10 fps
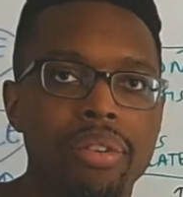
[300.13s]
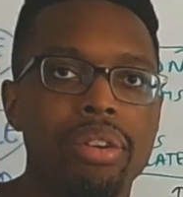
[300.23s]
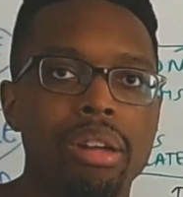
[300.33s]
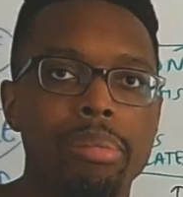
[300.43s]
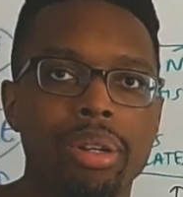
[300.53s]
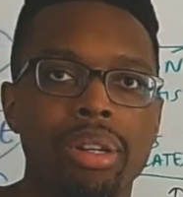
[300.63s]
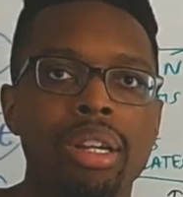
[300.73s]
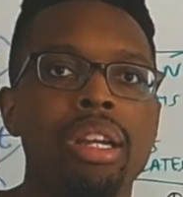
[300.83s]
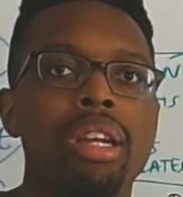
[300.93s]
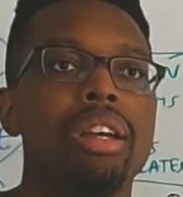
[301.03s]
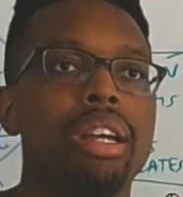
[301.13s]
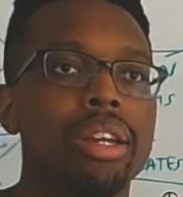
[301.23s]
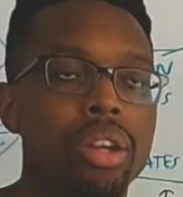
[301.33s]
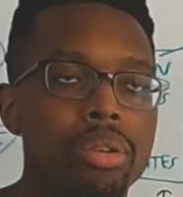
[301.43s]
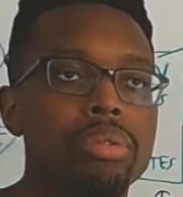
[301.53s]
number
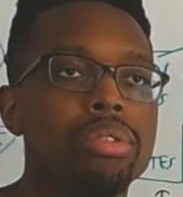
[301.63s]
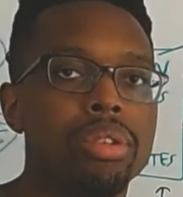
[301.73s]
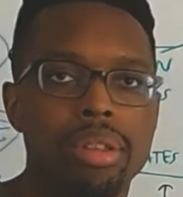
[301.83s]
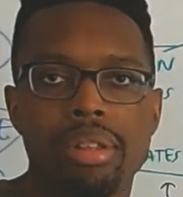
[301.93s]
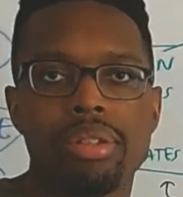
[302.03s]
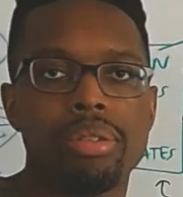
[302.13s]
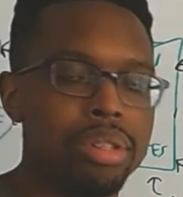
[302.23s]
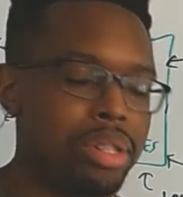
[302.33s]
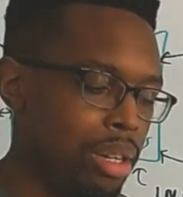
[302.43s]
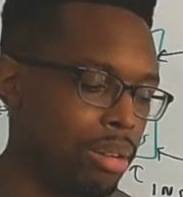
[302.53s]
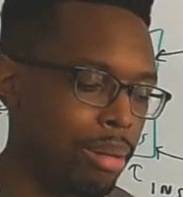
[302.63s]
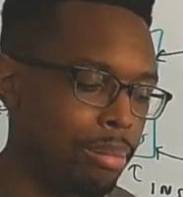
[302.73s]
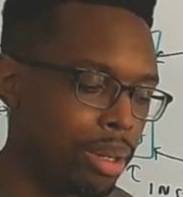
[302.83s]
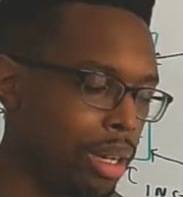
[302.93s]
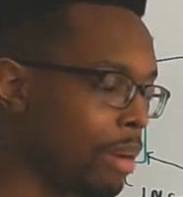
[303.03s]
go to the CRM.
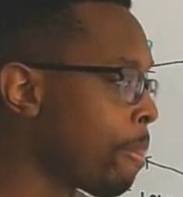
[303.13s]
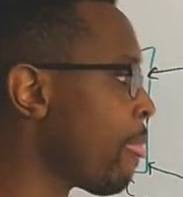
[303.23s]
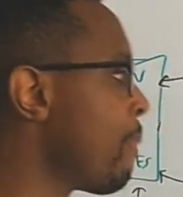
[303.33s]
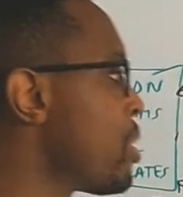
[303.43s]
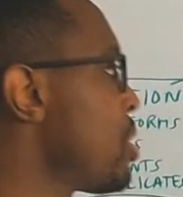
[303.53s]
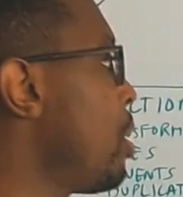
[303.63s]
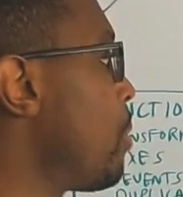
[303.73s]
Okay. So